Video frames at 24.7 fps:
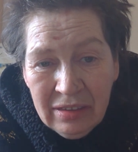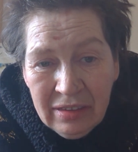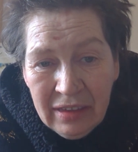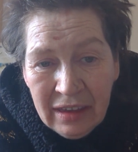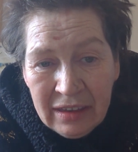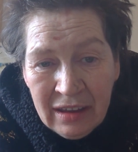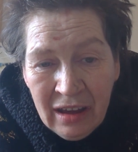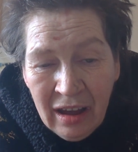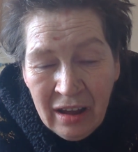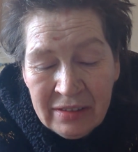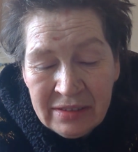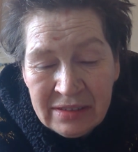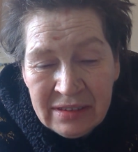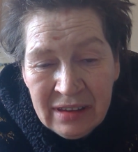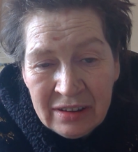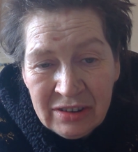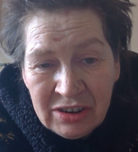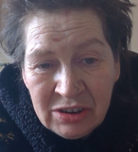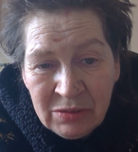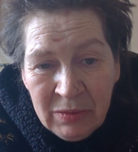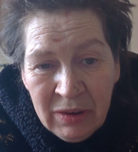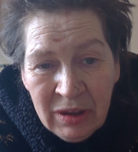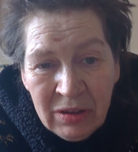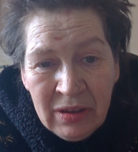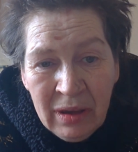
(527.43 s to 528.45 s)
They can't
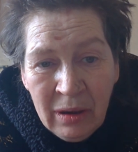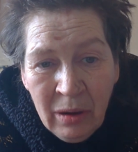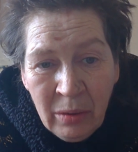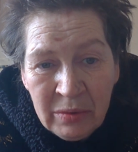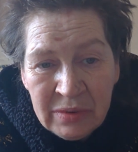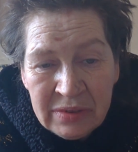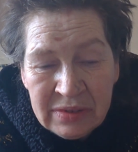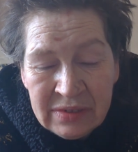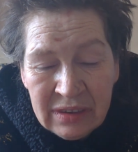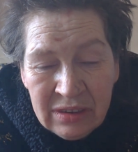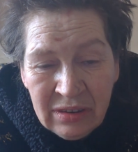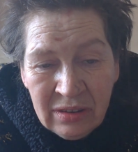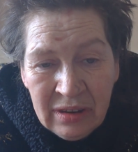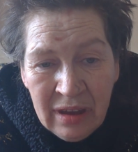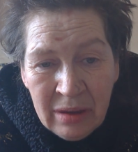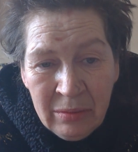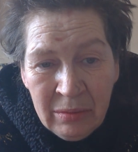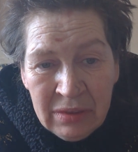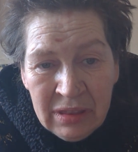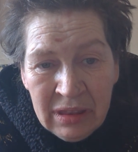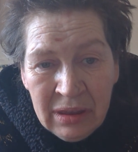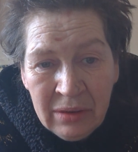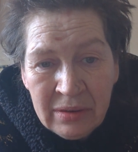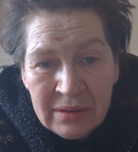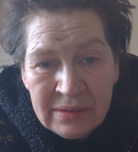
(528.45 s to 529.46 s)
touch me, although obviously you're
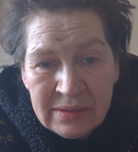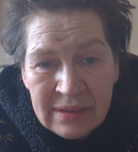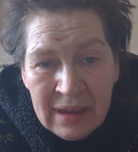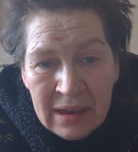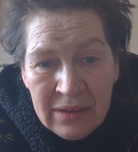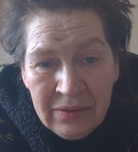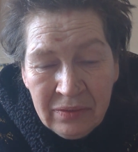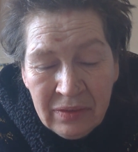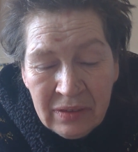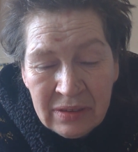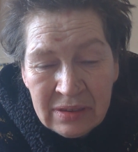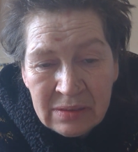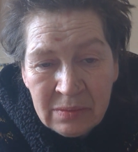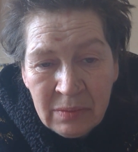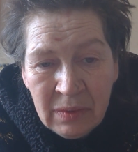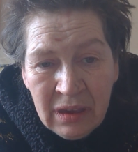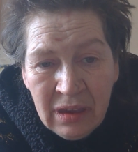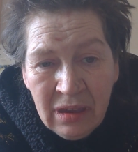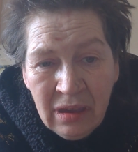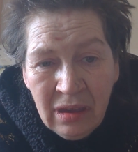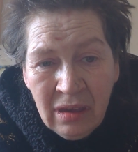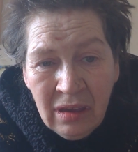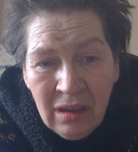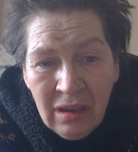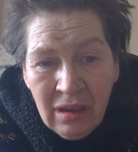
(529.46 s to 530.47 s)
nowhere near as safe as
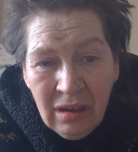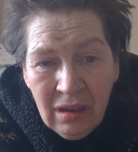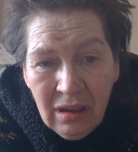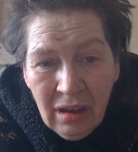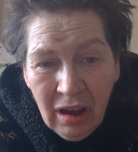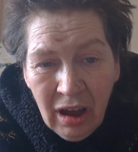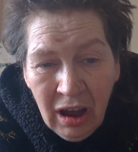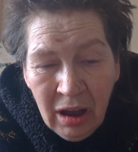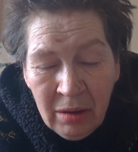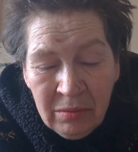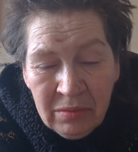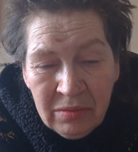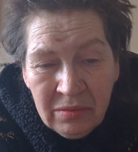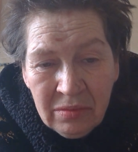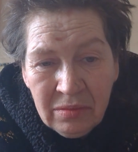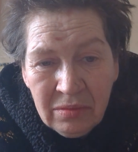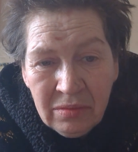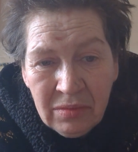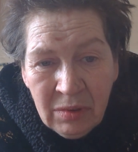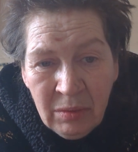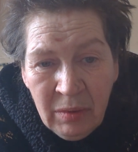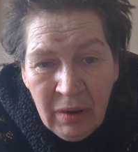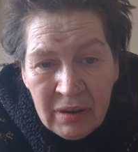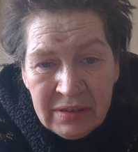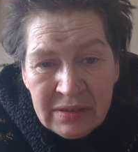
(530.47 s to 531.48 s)
me. I'm
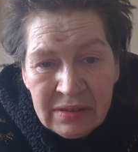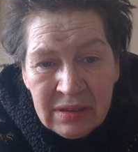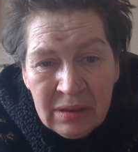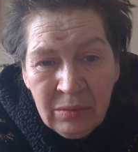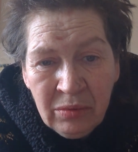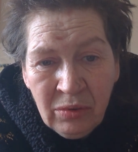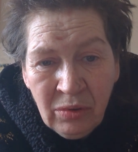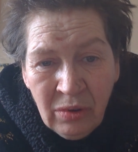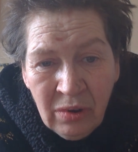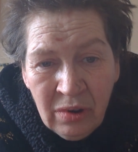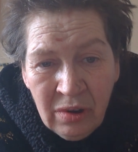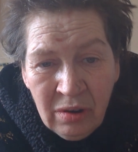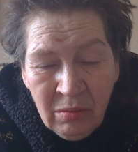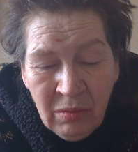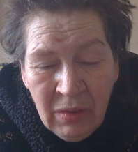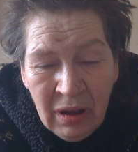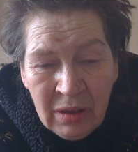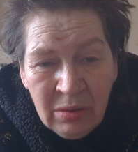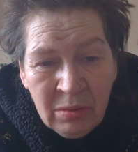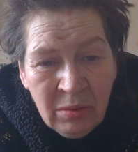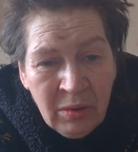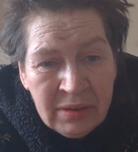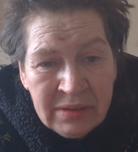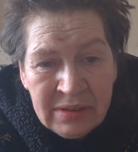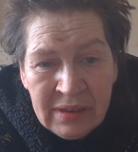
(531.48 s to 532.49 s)
the most important
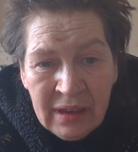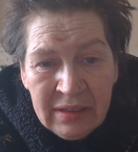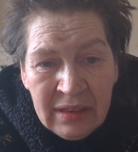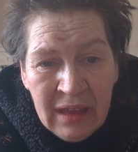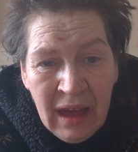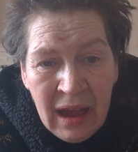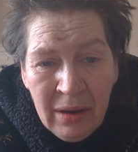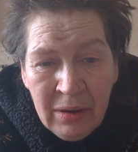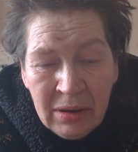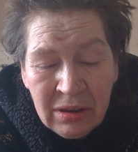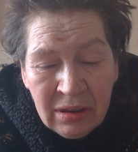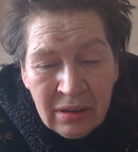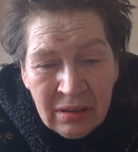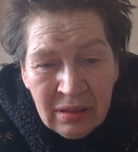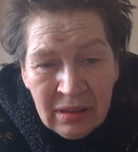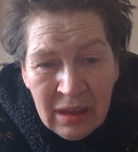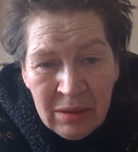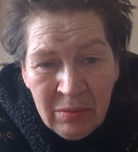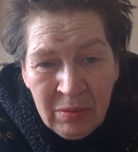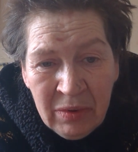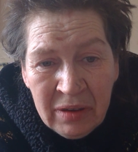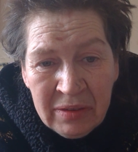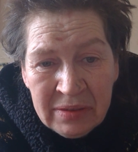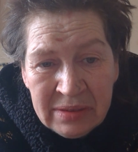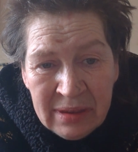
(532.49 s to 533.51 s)
one. I'm not saying that
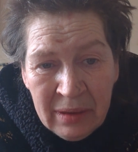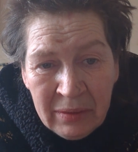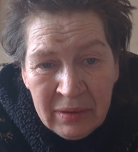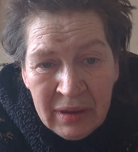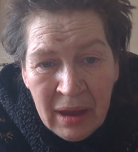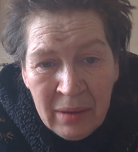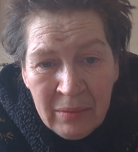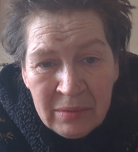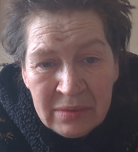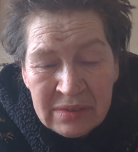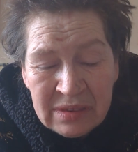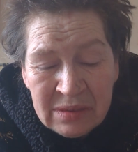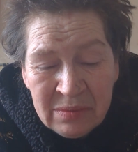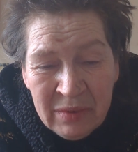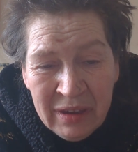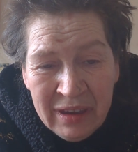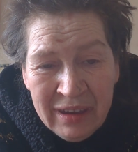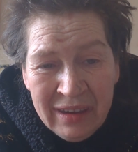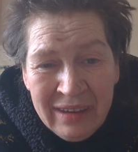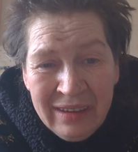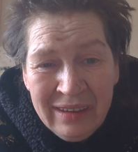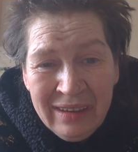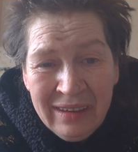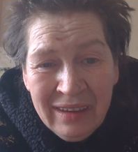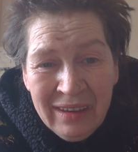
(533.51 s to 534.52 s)
arrogantly, but if something happens to
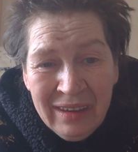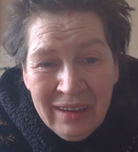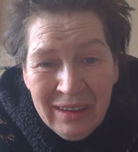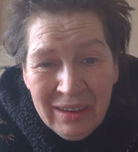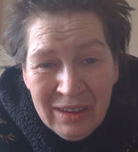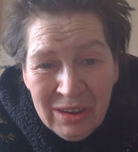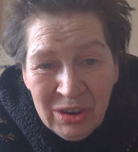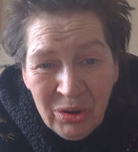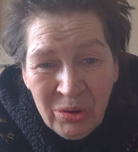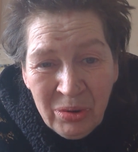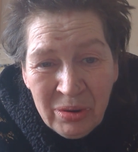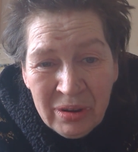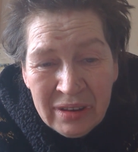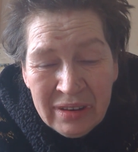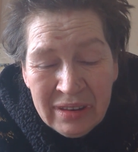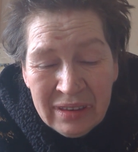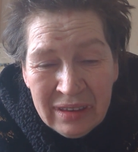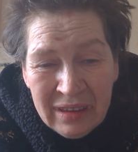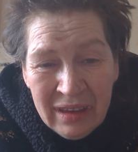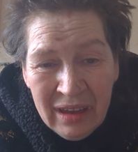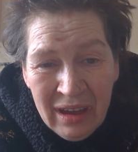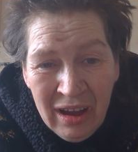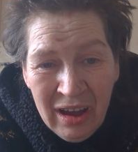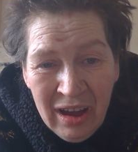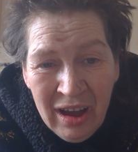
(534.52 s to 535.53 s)
me, you're all going to
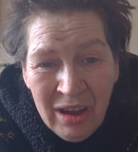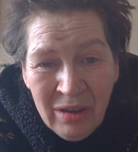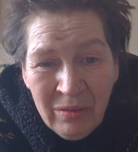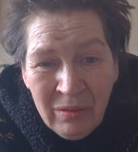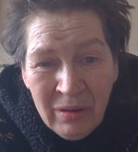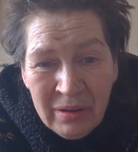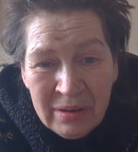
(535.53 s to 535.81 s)
get hurt.